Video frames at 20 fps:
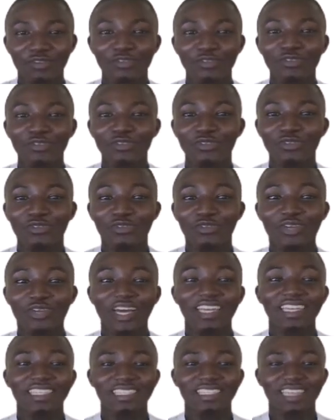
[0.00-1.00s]
For you to
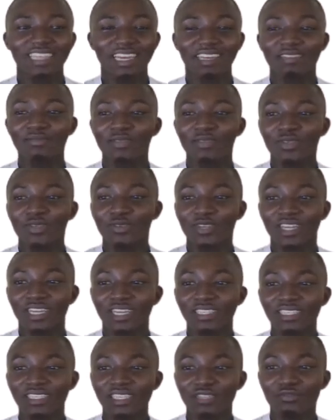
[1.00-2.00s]
understand, you
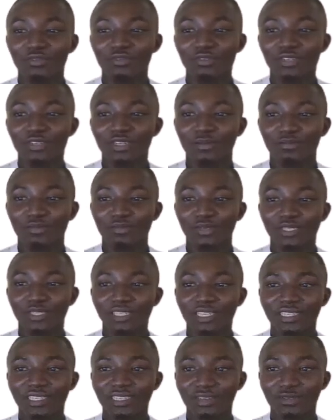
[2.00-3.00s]
can just follow the
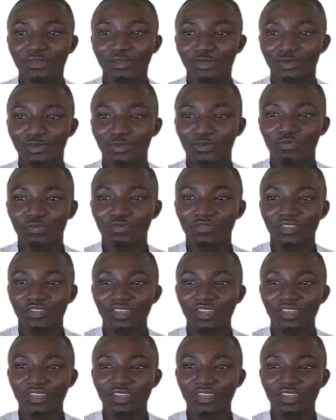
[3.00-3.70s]
process and also